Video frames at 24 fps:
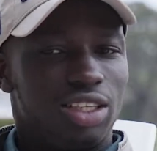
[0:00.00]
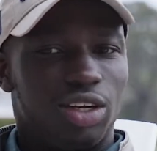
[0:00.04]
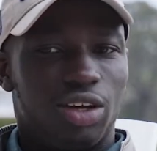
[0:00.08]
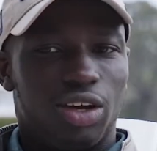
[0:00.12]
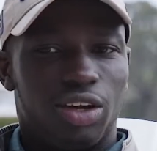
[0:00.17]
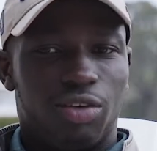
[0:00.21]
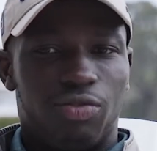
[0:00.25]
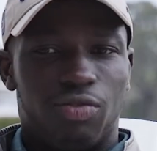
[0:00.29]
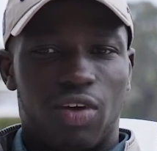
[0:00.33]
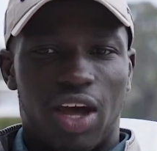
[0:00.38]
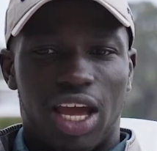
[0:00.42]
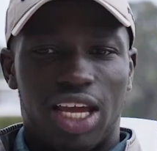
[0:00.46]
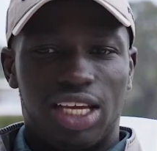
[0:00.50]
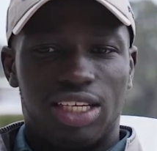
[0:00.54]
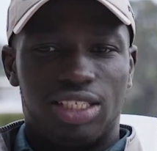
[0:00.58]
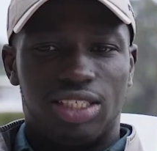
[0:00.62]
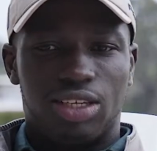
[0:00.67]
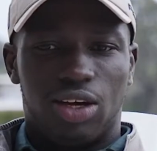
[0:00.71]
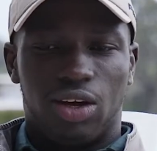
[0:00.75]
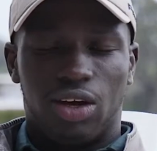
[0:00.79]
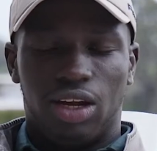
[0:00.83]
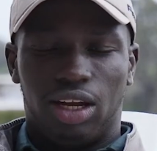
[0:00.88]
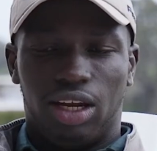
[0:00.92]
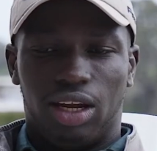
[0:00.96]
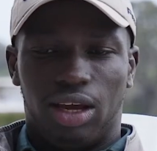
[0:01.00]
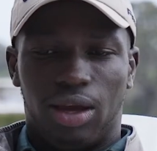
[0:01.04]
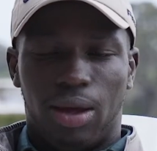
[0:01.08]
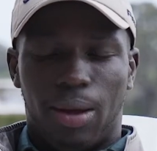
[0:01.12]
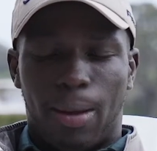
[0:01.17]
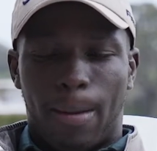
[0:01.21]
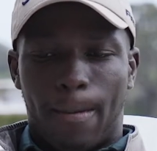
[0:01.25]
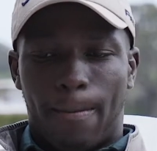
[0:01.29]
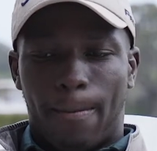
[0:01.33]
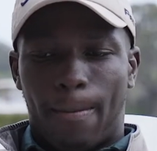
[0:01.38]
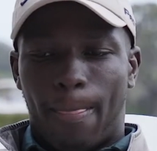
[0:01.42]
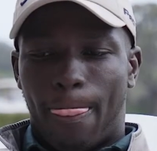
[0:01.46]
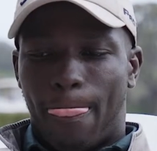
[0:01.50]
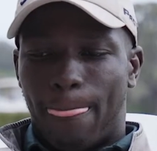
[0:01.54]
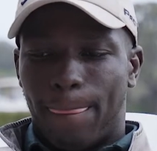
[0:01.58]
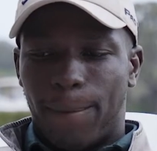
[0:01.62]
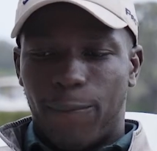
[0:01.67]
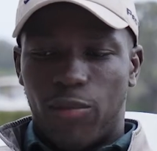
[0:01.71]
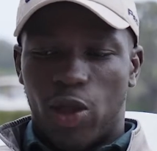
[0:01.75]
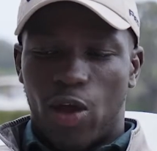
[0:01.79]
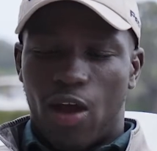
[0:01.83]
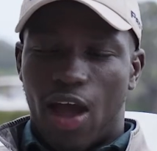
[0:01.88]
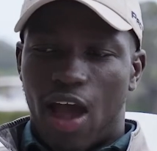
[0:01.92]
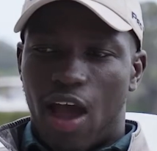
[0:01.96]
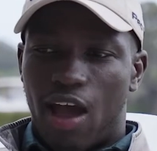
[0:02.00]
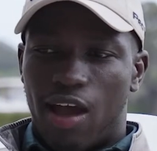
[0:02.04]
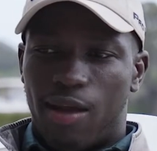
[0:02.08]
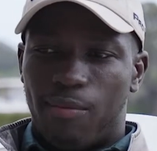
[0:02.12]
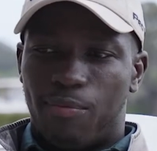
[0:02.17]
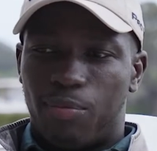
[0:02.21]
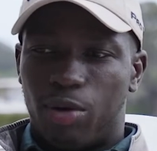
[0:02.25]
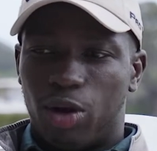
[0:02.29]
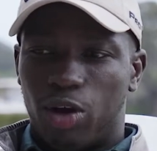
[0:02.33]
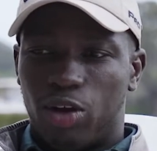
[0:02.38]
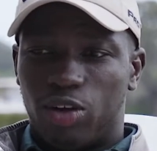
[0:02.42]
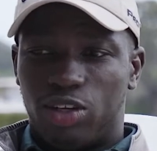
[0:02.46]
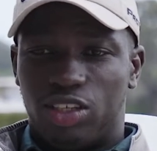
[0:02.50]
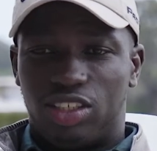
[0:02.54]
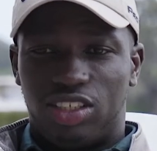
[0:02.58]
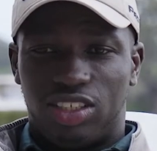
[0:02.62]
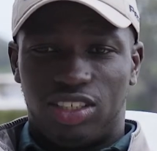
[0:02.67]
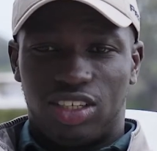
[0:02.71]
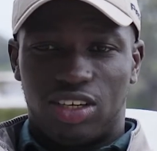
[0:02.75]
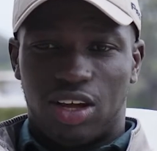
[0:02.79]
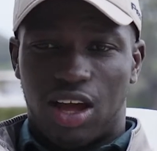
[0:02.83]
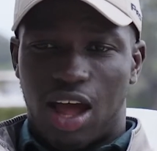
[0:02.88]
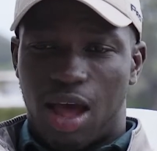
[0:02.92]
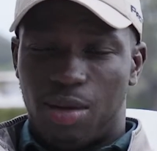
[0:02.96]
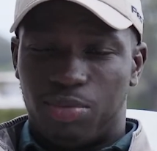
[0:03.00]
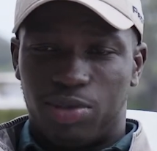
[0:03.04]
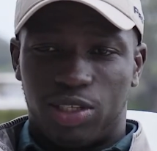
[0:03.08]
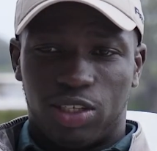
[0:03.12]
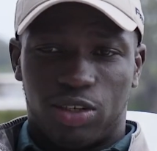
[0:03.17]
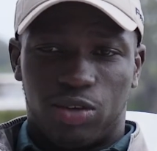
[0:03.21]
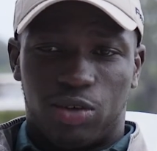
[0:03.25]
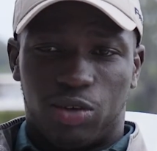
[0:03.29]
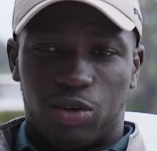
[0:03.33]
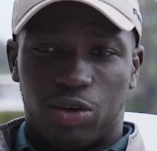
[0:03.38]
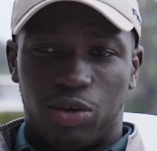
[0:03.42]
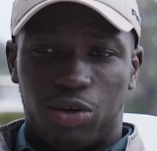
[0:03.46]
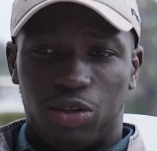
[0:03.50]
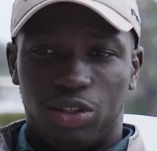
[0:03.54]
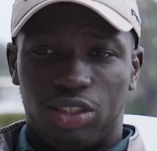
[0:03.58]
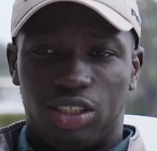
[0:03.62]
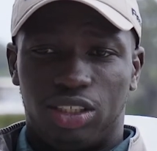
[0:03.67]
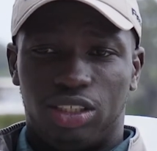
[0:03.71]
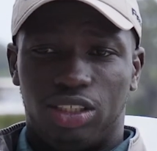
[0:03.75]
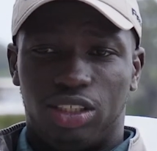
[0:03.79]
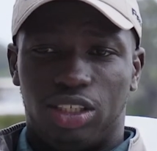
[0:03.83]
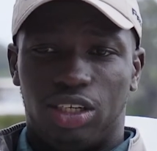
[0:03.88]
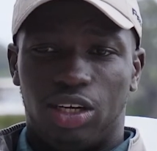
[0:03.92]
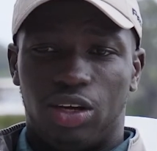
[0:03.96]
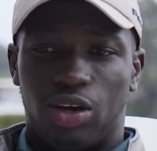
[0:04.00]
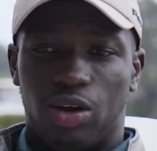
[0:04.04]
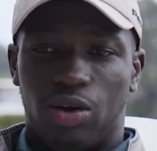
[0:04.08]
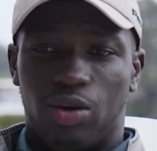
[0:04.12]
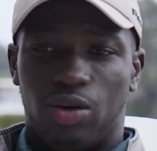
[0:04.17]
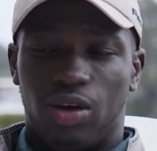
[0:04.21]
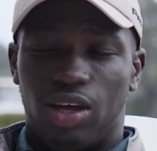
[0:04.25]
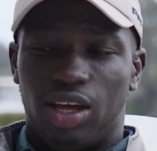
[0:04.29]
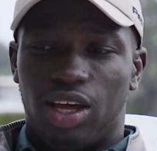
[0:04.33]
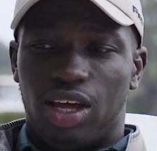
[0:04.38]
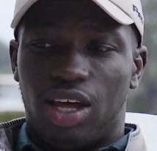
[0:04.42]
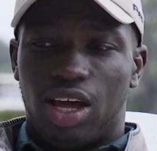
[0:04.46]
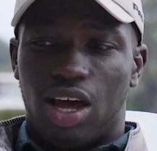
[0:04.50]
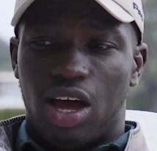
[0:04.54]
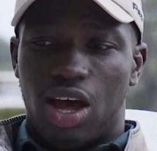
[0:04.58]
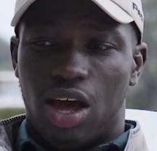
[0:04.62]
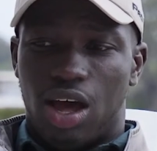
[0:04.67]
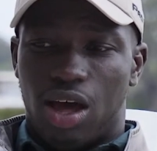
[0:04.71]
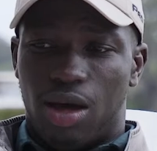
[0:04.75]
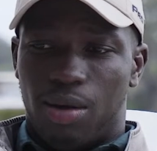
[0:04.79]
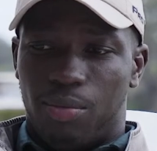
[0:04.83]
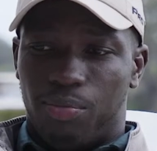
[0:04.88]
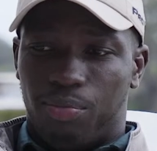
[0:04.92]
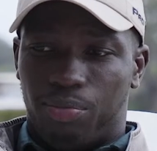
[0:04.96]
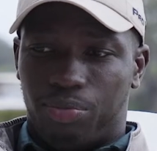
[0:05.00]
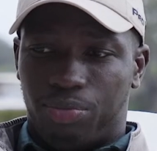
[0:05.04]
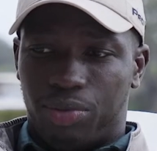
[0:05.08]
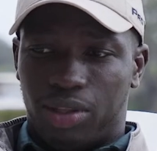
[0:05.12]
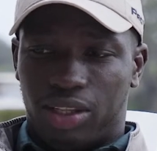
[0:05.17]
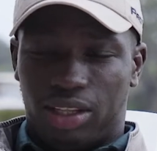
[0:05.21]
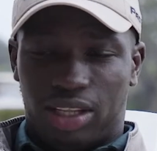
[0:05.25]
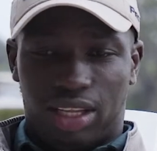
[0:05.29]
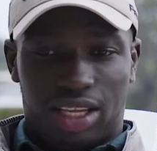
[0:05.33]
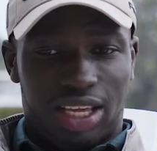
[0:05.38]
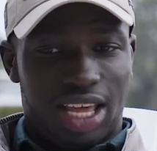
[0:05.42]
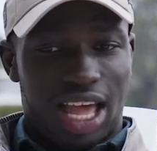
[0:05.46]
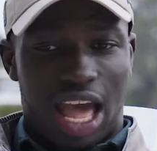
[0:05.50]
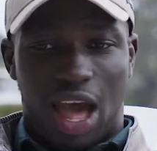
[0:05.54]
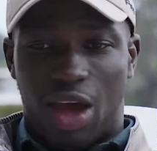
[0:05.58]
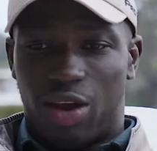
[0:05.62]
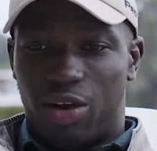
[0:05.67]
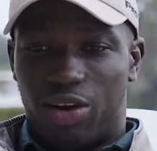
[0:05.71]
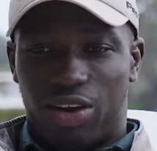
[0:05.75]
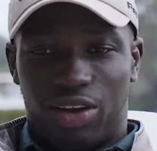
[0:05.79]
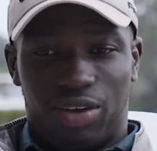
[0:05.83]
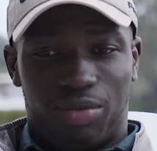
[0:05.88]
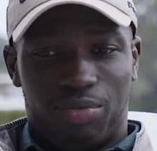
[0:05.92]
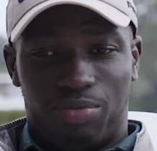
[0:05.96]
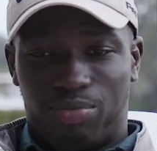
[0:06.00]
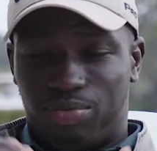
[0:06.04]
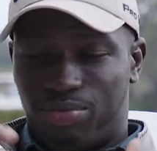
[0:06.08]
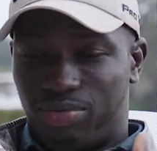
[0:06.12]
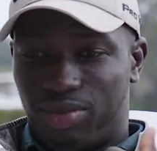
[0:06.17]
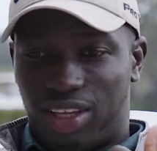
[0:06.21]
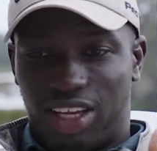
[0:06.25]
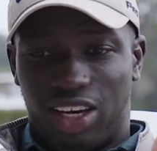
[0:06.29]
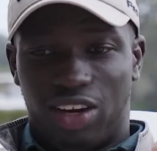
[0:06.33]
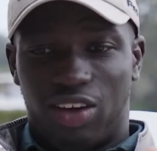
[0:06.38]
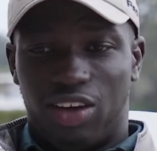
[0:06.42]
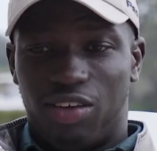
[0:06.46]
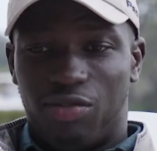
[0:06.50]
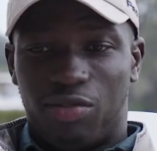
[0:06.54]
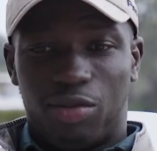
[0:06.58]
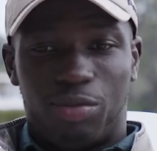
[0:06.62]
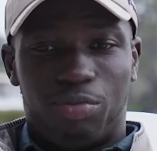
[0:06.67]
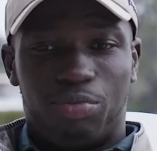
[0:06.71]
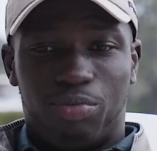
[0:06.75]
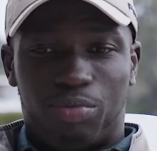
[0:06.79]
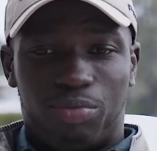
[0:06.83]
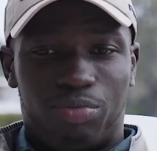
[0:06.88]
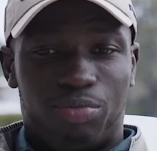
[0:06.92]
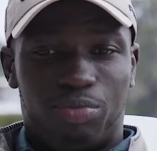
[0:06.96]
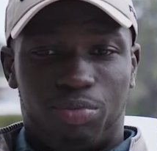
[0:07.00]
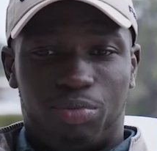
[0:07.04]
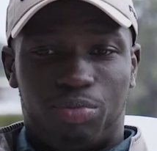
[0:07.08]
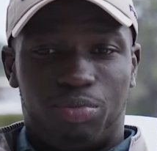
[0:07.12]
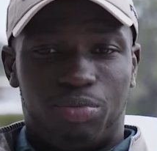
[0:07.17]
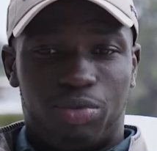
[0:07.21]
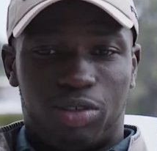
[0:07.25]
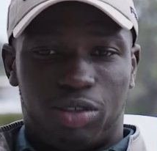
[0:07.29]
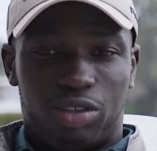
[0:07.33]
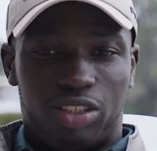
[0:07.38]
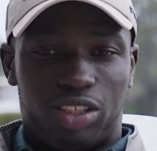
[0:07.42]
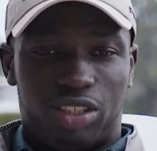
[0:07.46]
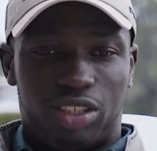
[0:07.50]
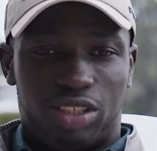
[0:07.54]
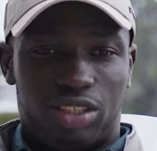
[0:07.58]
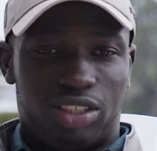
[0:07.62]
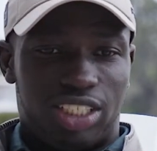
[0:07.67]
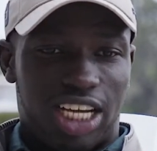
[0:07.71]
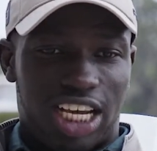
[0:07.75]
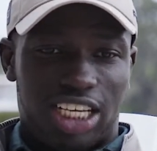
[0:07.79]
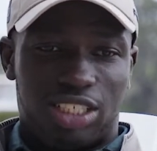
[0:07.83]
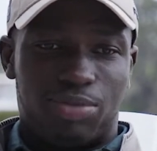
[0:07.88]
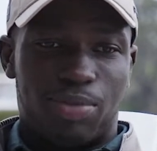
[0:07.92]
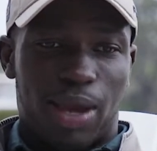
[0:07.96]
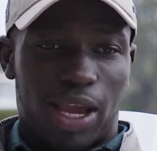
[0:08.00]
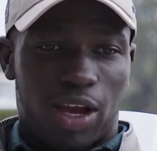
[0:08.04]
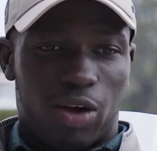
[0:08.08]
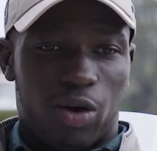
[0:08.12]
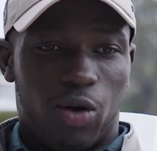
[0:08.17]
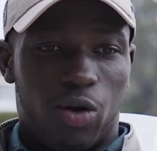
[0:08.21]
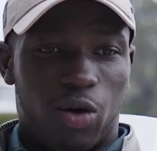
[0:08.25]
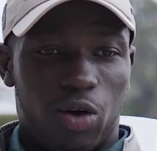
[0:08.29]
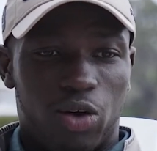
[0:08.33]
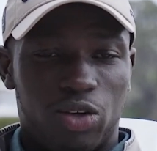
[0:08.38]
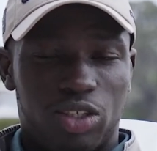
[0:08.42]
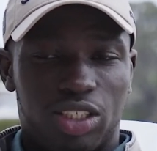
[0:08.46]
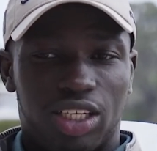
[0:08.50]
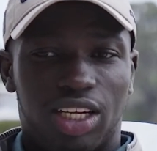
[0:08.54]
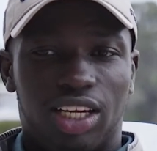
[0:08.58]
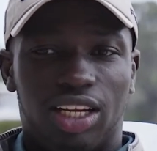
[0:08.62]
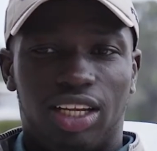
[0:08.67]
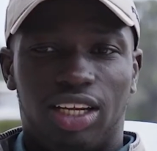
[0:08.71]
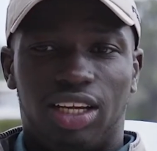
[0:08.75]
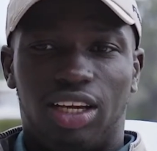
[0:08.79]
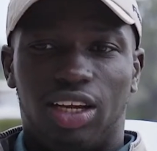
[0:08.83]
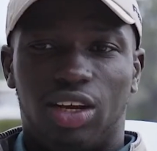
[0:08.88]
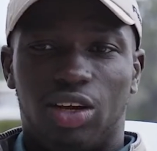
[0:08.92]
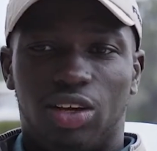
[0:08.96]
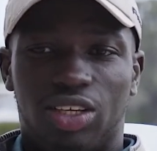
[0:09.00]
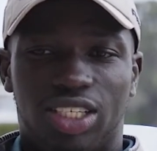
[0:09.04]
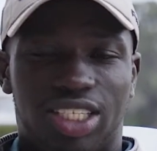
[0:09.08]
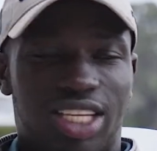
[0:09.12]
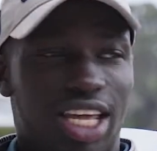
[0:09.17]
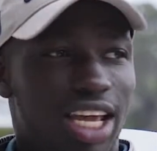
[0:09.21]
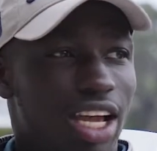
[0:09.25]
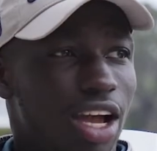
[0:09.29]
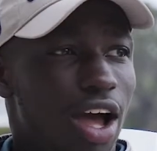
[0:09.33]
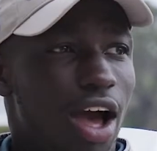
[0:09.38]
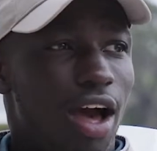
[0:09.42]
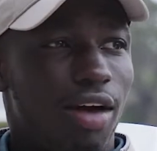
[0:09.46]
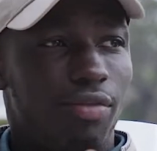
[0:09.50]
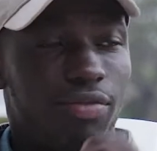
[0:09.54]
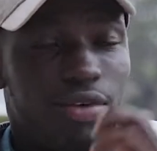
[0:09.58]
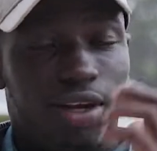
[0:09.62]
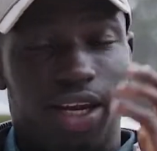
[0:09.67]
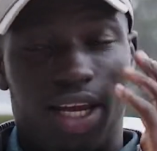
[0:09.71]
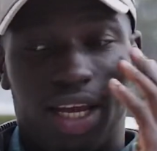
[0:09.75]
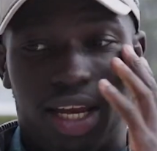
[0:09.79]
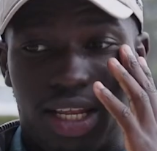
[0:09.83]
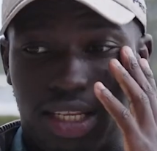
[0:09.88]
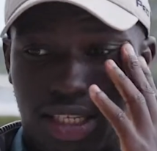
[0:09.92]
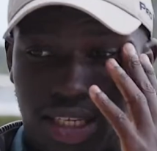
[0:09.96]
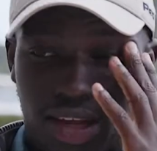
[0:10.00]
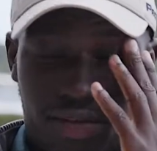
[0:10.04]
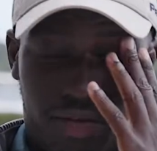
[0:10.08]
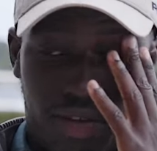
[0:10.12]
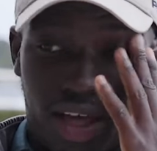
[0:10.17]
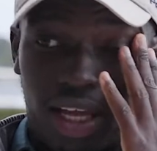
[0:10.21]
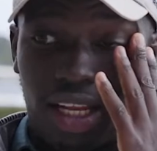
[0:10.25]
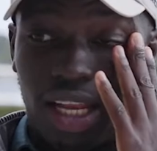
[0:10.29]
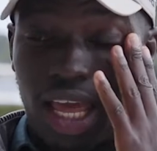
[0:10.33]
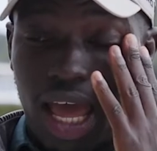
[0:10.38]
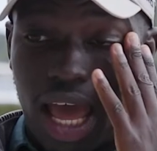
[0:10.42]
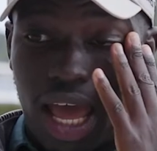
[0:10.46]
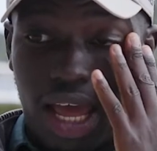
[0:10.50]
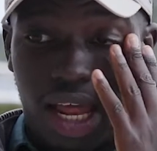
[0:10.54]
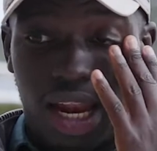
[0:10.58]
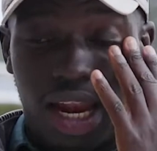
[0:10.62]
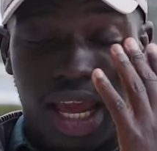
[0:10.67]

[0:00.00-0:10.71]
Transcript: advice on how I approach obstacles, how to even chase my goals and stay confident and stuff like that.